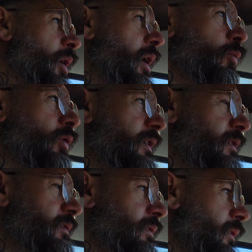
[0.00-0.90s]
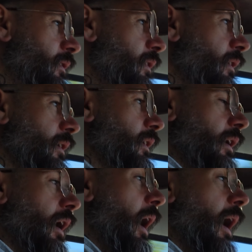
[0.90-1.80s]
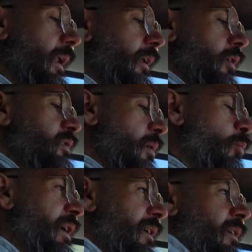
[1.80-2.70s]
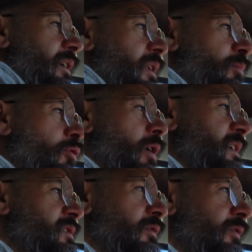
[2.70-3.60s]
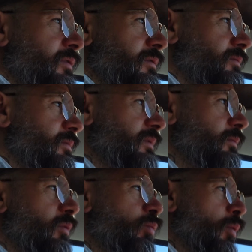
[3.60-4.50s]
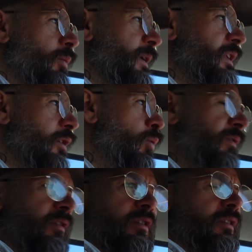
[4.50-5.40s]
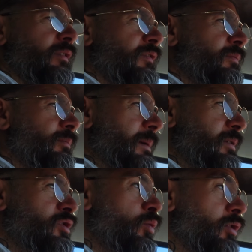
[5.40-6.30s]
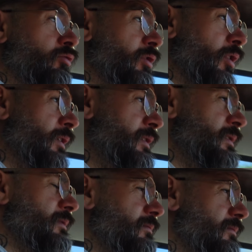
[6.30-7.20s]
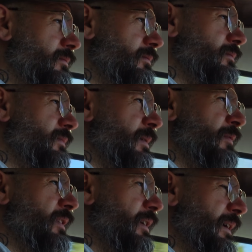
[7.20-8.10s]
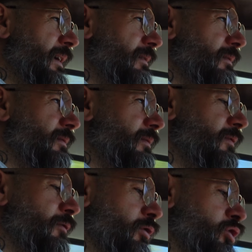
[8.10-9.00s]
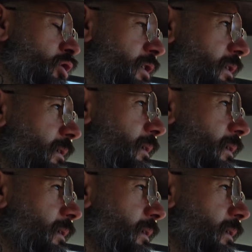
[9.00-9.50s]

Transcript: plywood is, I don't know, somewhere in the price of what would be the equivalent of maybe $200, something like that, for a sheet.